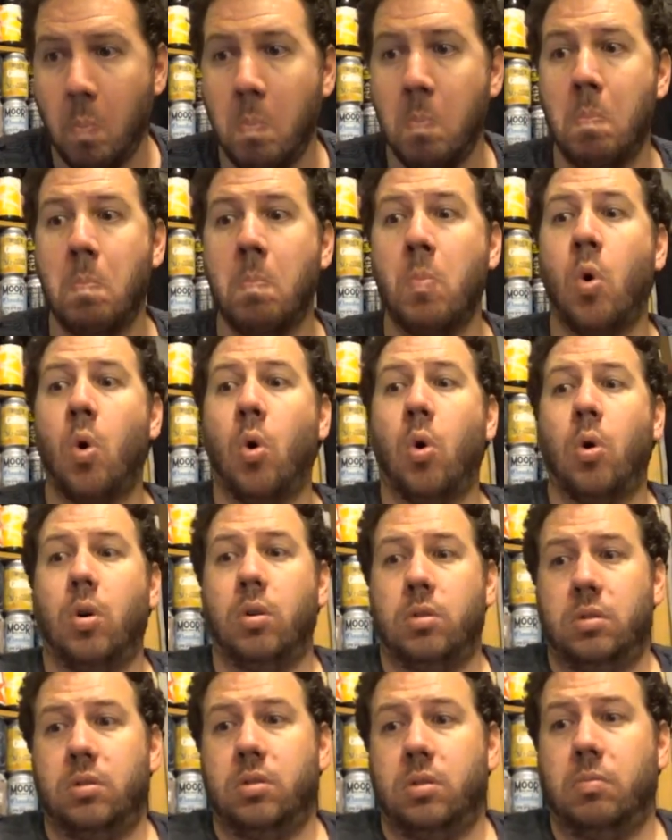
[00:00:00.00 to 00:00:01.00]

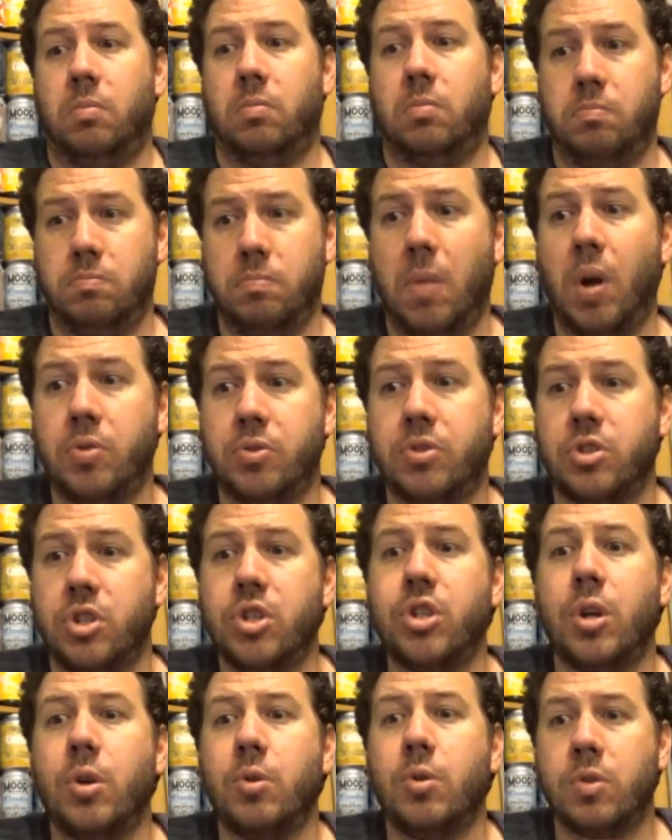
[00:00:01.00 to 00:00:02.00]
most
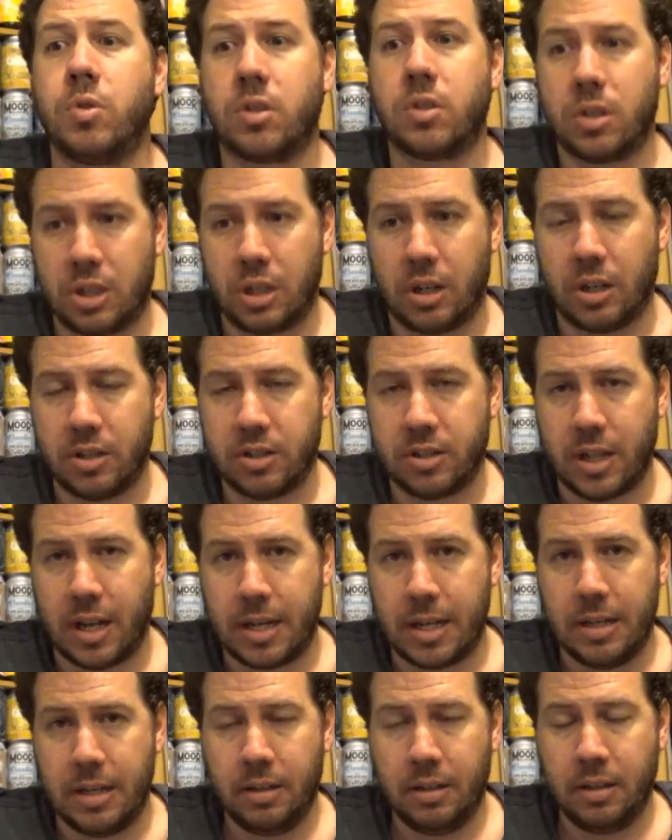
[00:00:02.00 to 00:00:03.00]
used, shall I
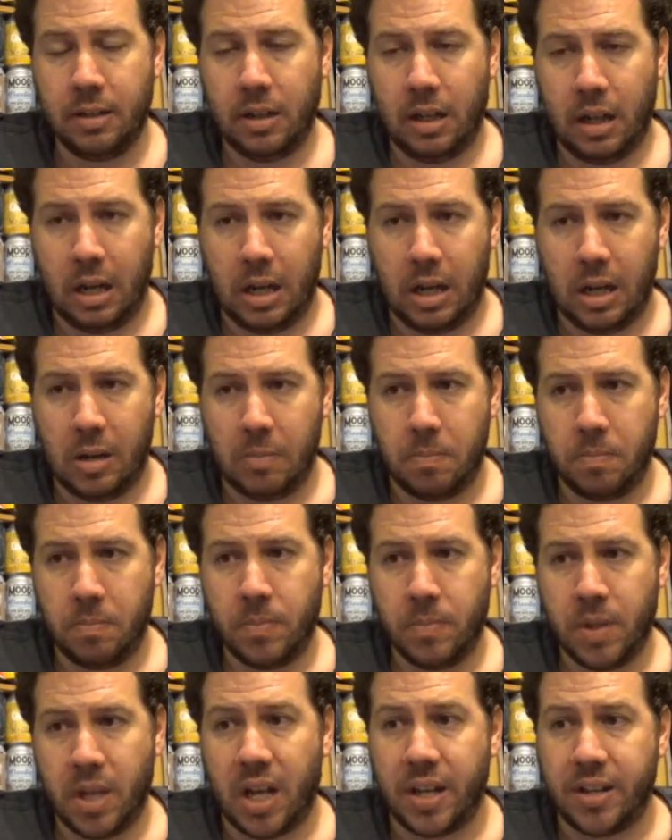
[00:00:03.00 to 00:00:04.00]
say. And
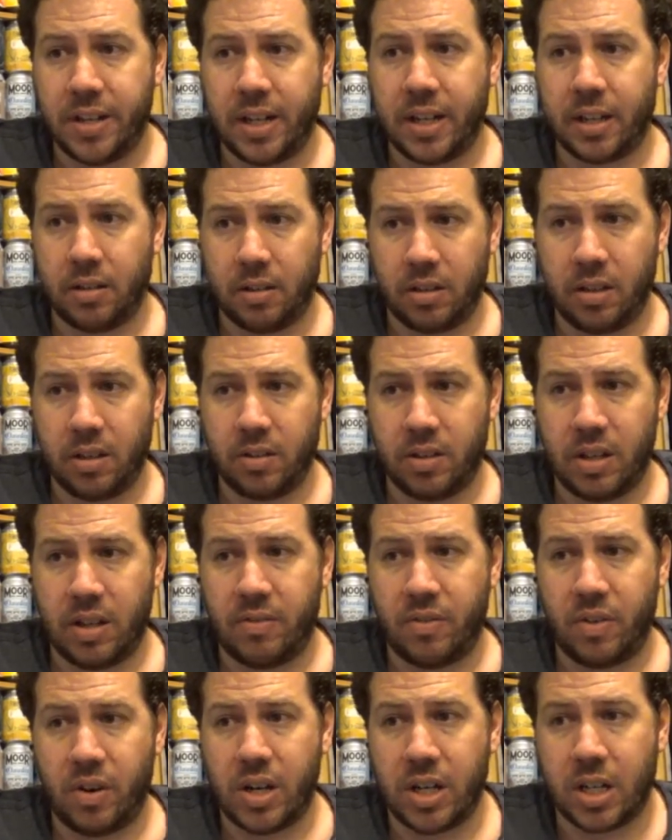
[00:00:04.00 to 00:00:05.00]
they're
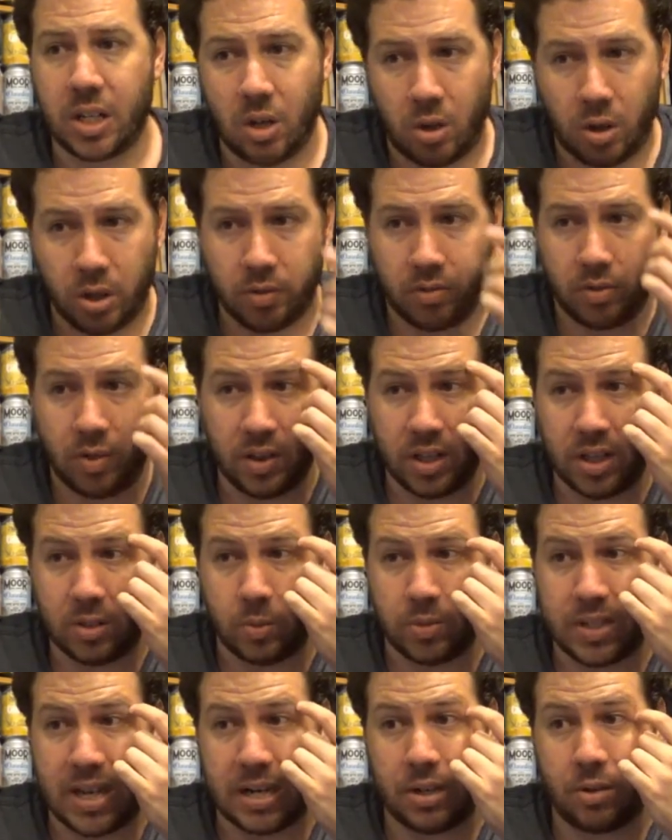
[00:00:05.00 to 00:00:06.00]
very kind of... This
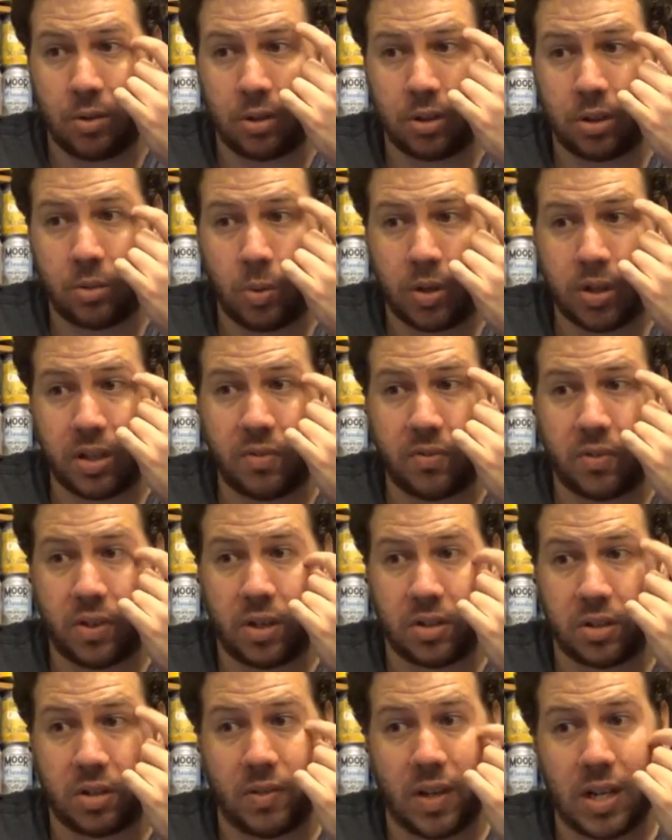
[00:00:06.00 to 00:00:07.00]
was added on the
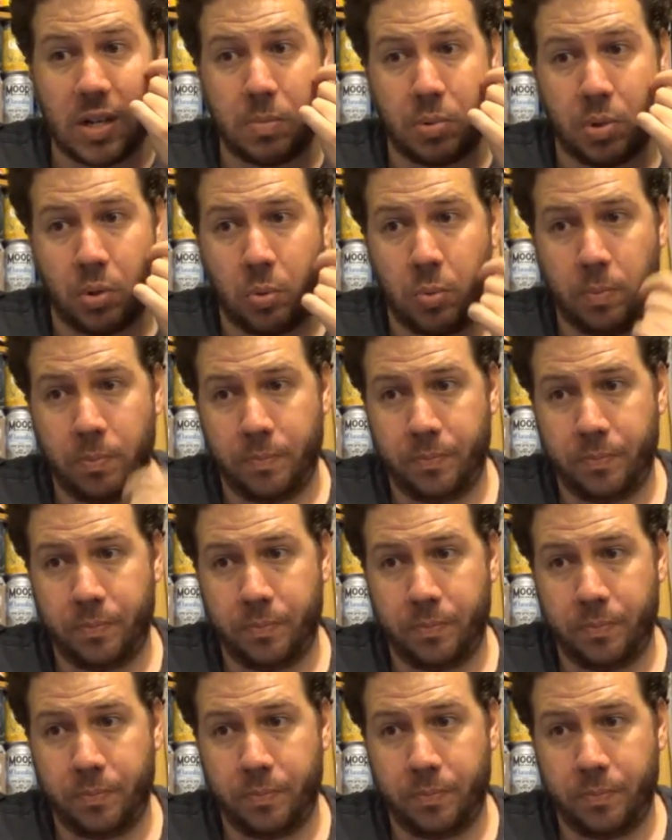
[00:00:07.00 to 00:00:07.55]
21st of April.